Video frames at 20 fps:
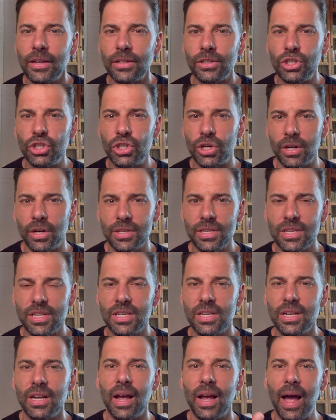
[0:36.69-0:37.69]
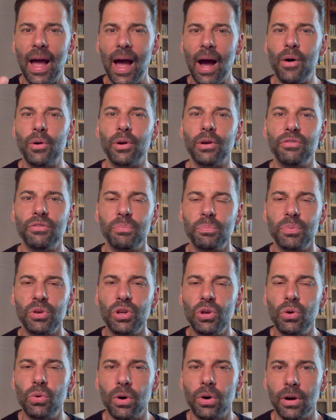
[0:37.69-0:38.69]
just out of
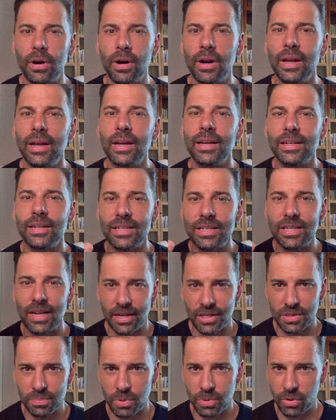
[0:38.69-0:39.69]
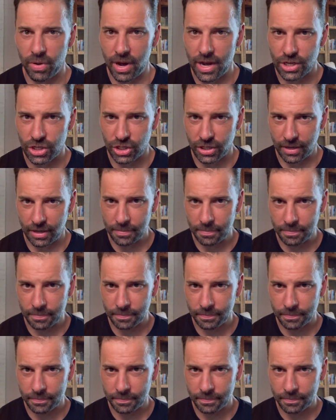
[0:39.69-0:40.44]
pure desperation.